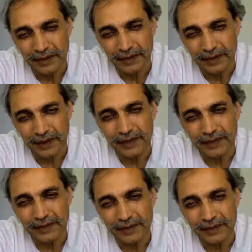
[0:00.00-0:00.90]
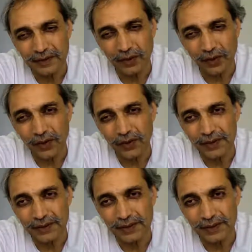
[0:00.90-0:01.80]
and the God
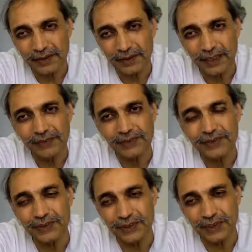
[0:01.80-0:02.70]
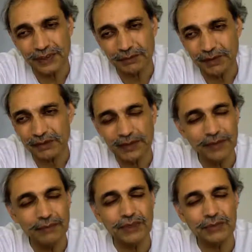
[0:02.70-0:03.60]
that they haven't seen but very
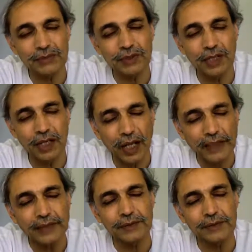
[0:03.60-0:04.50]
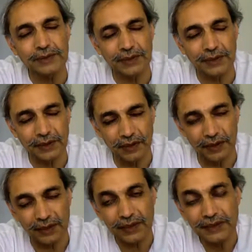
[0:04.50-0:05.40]
much would like to see God,